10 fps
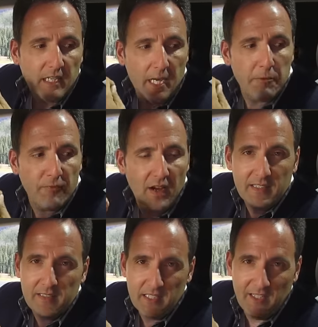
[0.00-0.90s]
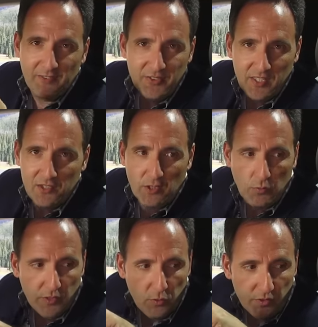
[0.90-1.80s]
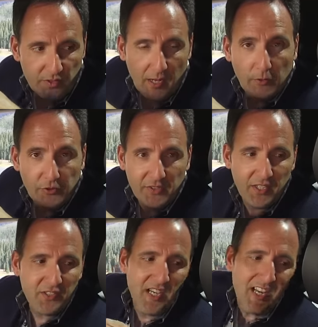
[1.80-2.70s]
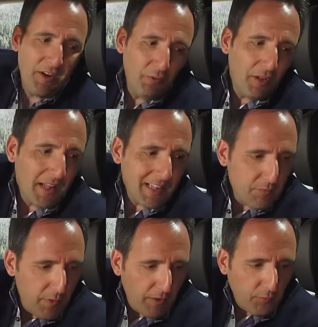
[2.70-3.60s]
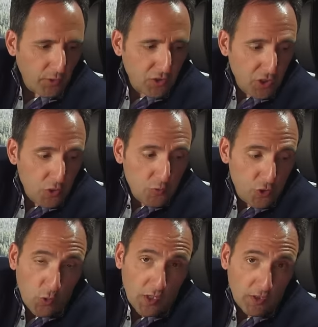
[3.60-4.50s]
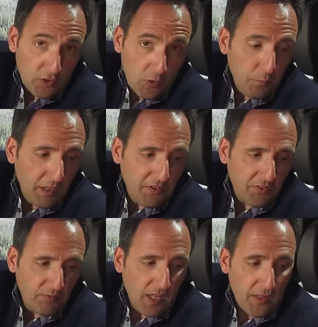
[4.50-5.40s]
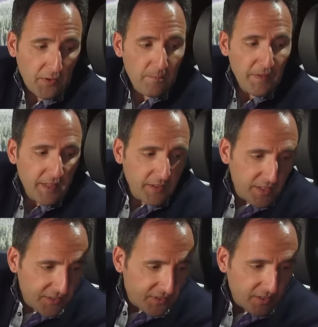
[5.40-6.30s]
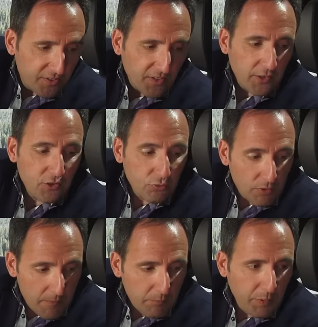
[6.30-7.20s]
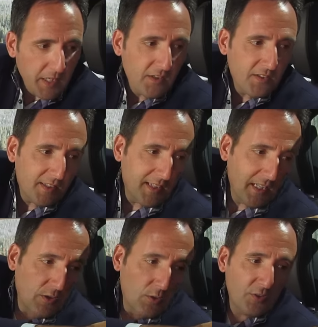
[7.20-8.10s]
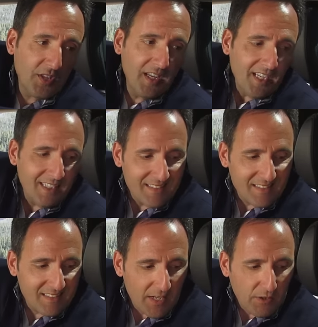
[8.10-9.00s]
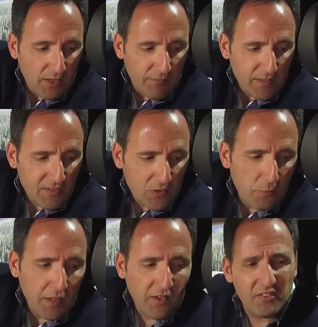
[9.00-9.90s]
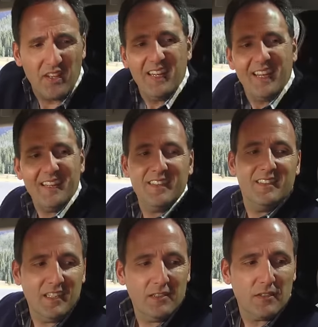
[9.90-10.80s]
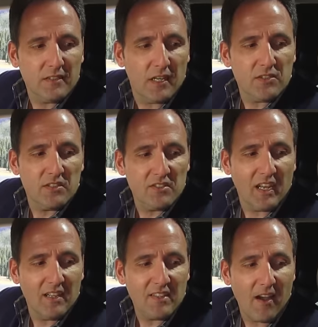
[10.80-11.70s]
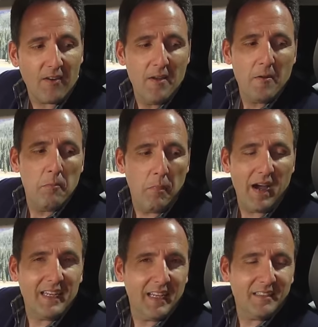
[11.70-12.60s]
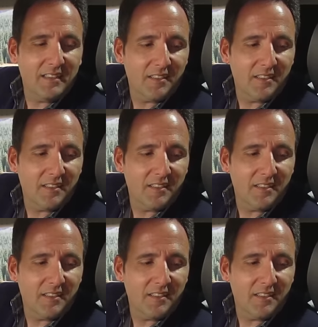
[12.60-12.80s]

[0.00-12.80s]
type of idea of stitching where they do a double stitch, and really that's meant for two joining two pieces of leather. This is a trim piece that they use in the center of these two pieces. It's a neat little touch and stands out. My guess